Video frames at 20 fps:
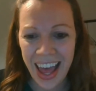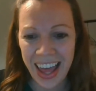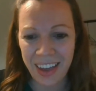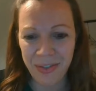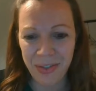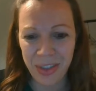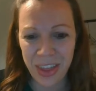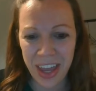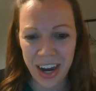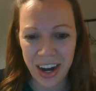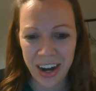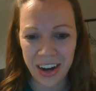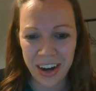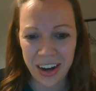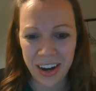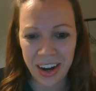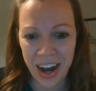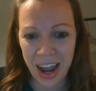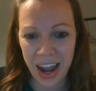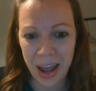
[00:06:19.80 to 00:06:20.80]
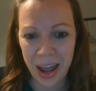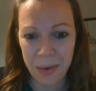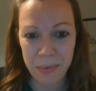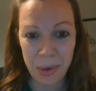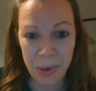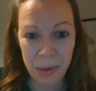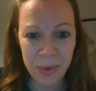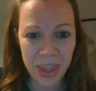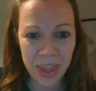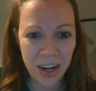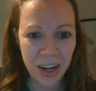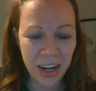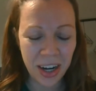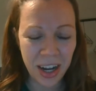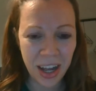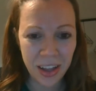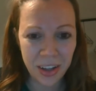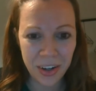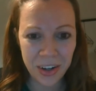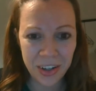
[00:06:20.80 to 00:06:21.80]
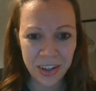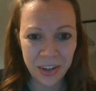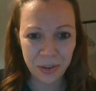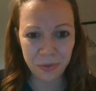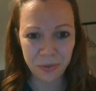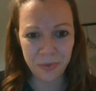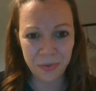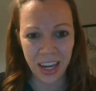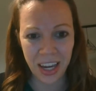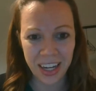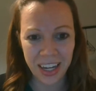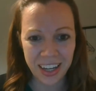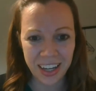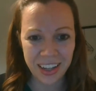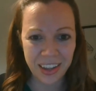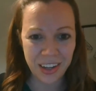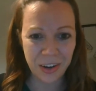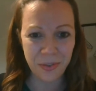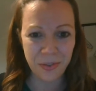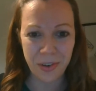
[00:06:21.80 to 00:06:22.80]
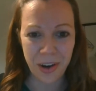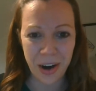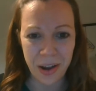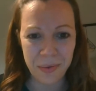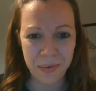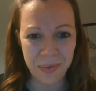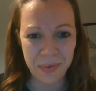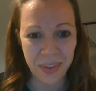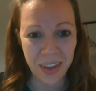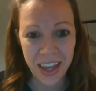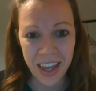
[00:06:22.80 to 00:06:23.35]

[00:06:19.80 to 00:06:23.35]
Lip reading: If they're maybe they're in color and they're faded, they're from,